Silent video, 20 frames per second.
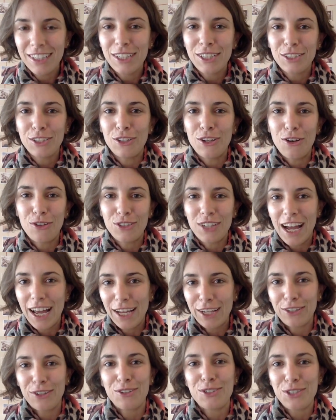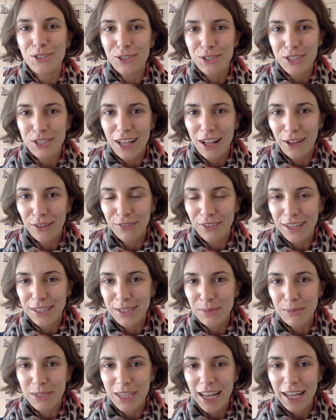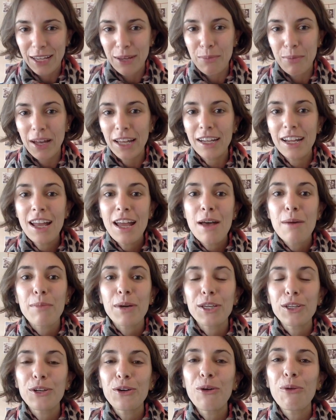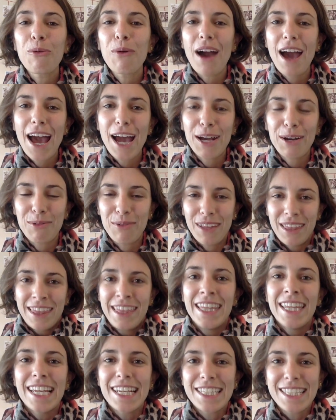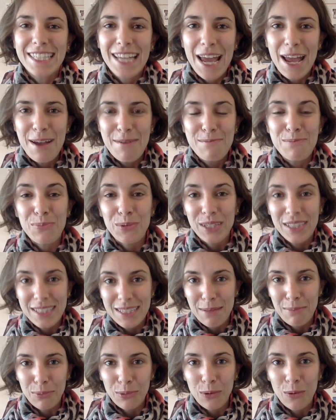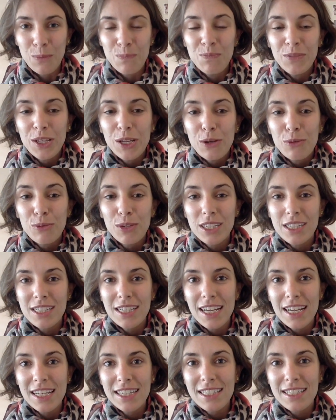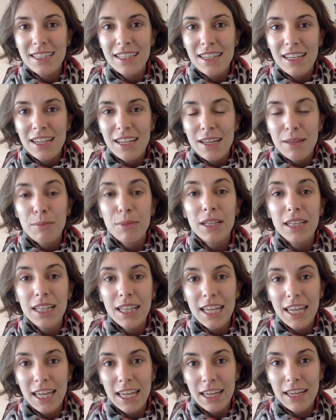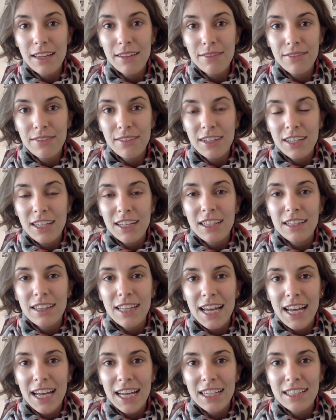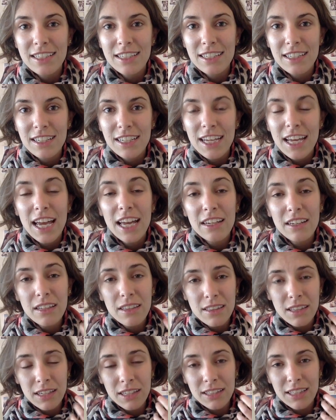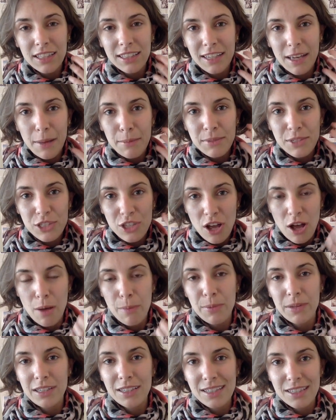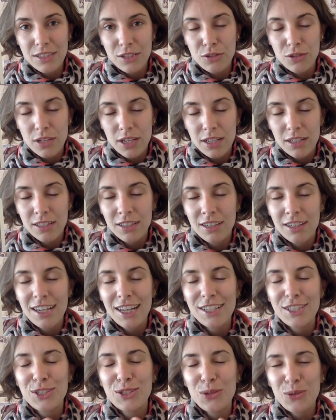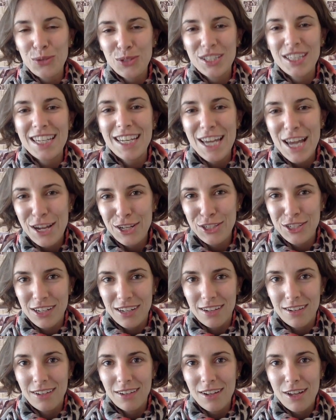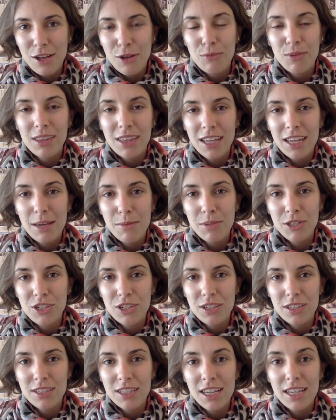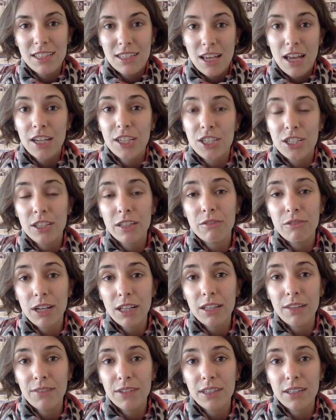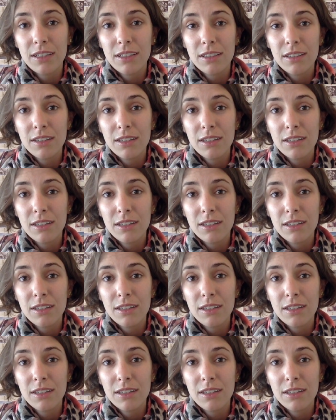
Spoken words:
diagnose yourself as a psychopath, but you work with the same principle, which is believe that anything that comes up in association with the images is actually relevant